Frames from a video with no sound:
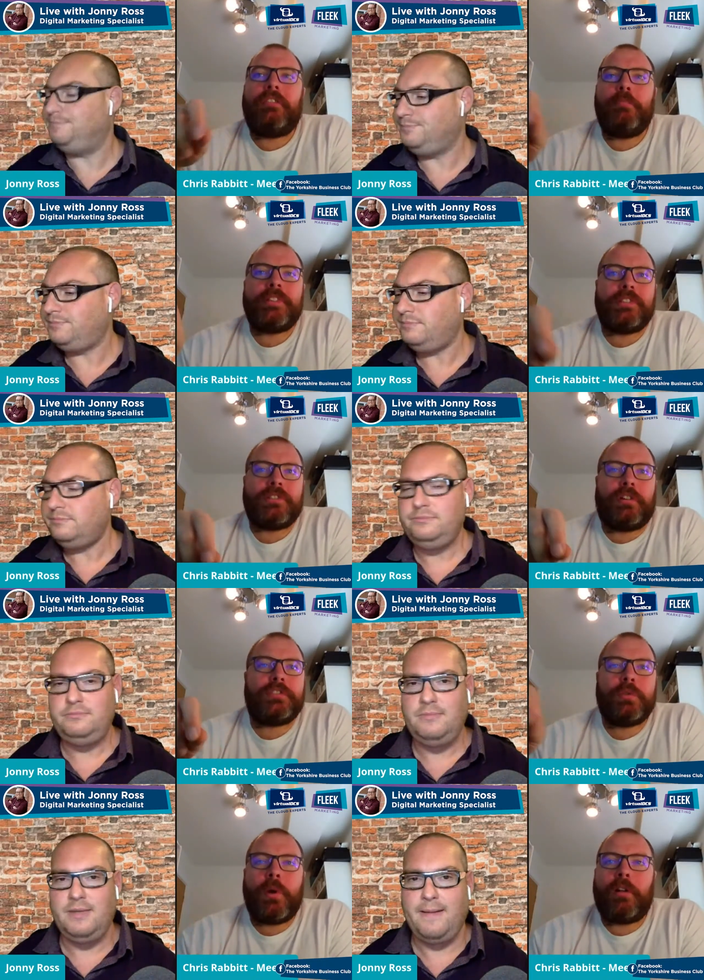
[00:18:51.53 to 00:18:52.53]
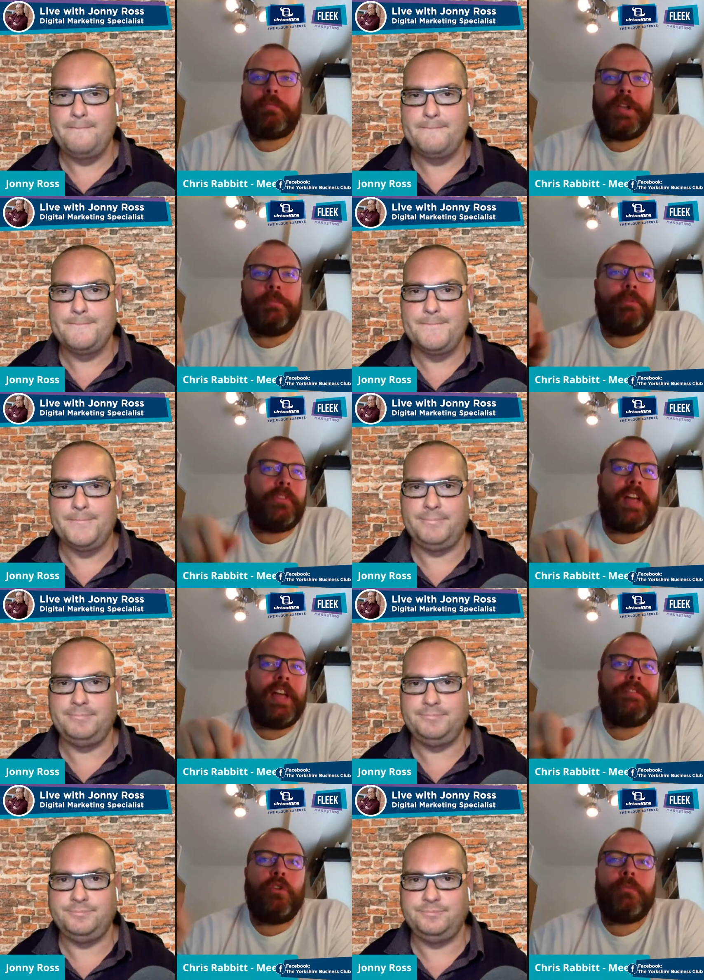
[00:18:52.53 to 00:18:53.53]
Speaker 1: I have a business of twelve people,
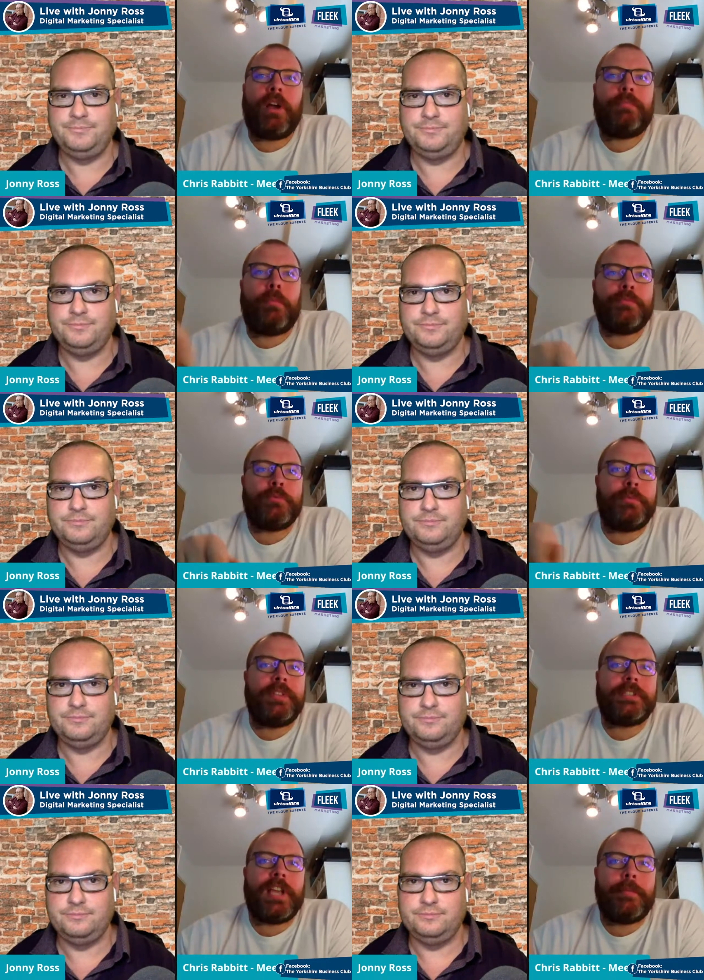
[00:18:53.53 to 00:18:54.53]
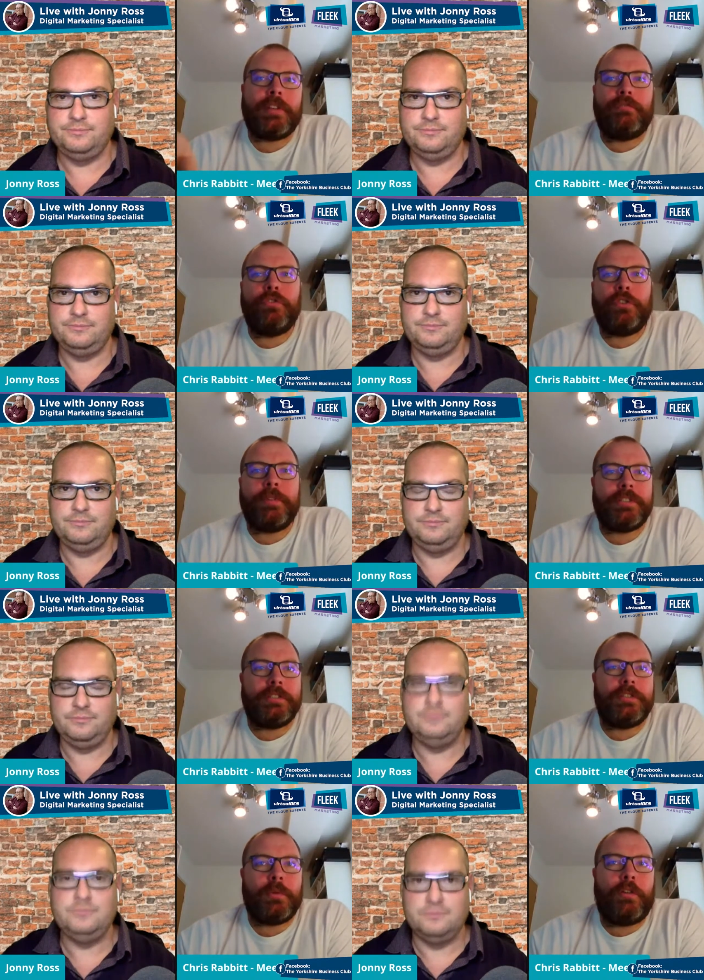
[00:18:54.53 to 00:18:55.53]
therefore my problems will be the same as every other
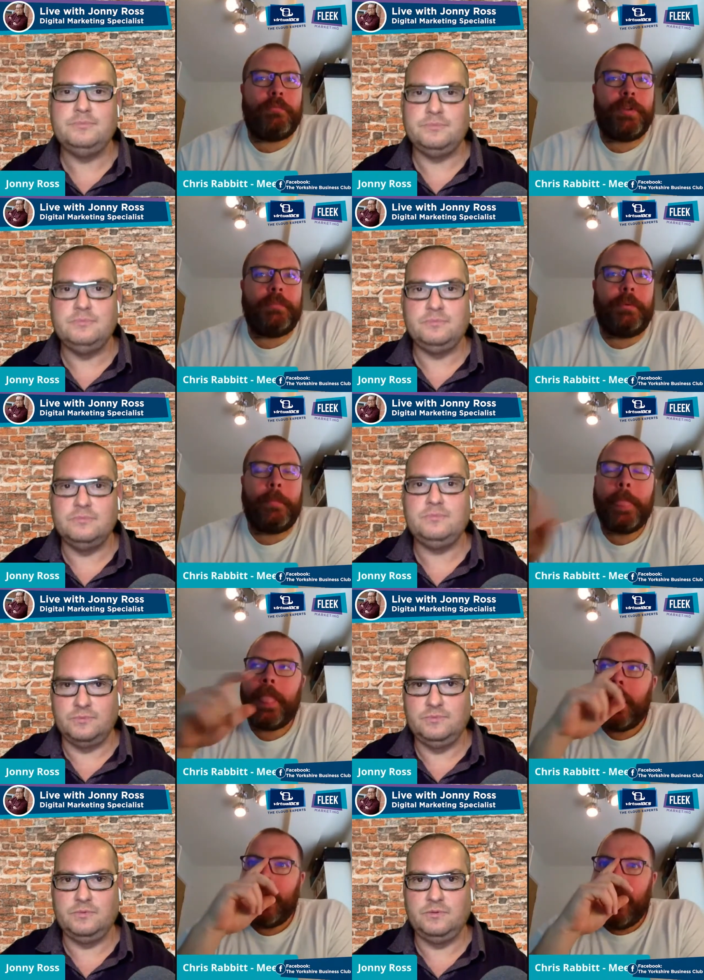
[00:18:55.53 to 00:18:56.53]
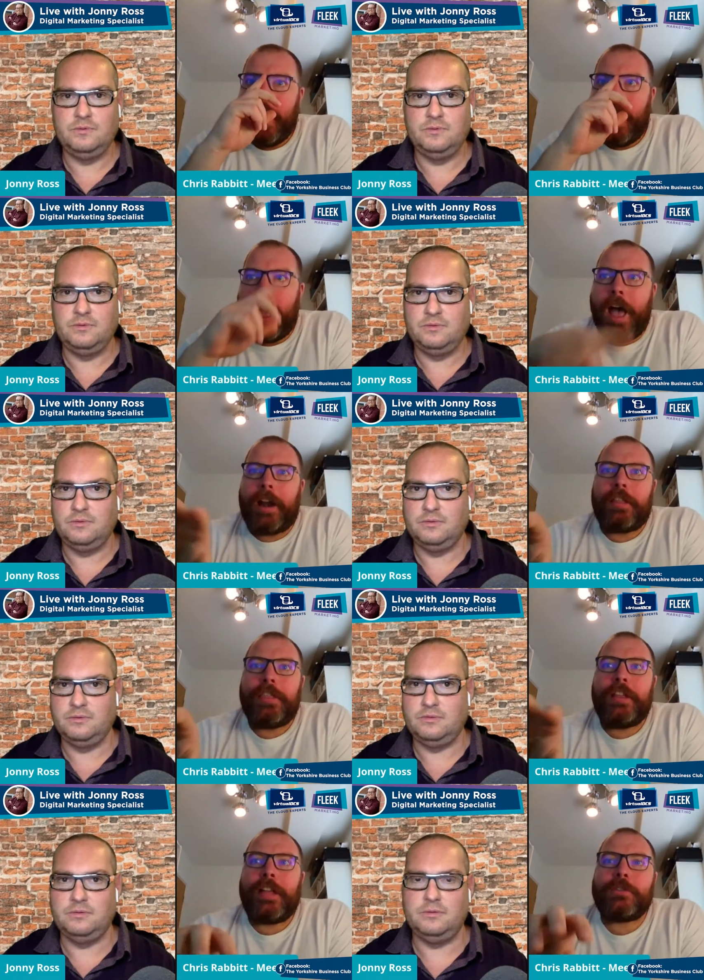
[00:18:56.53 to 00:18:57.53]
business of twelve people. And I
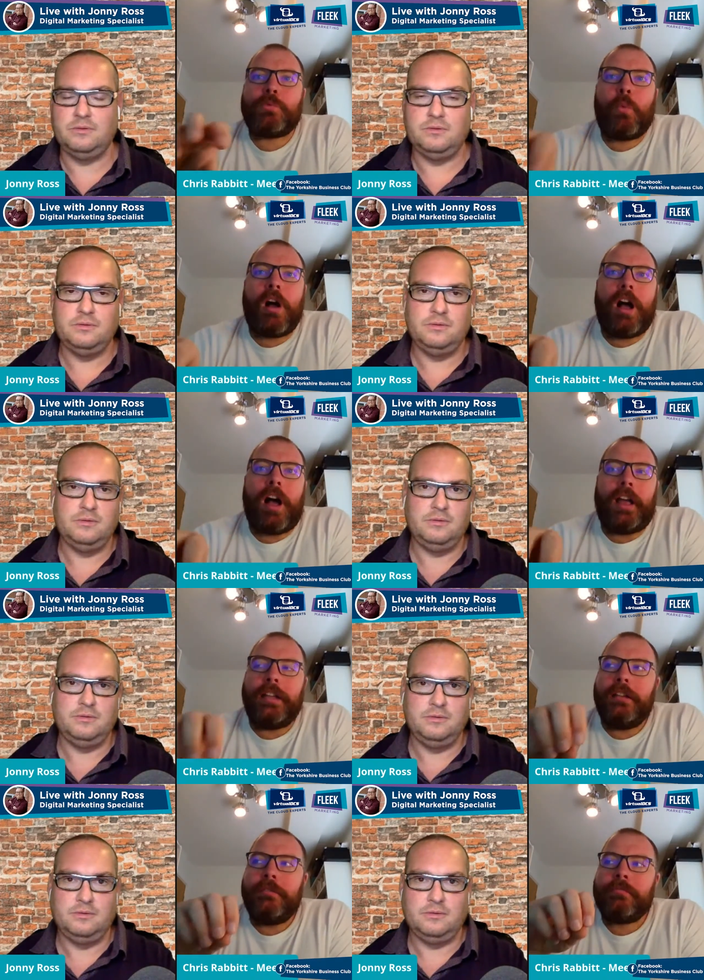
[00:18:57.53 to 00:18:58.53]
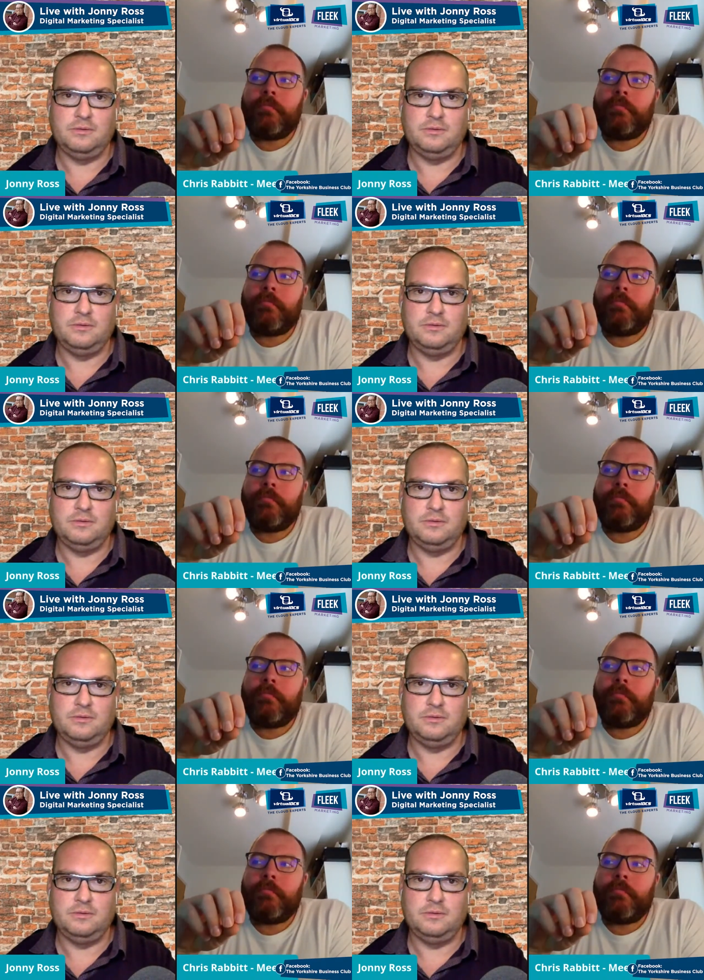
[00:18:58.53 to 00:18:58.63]
think that's why,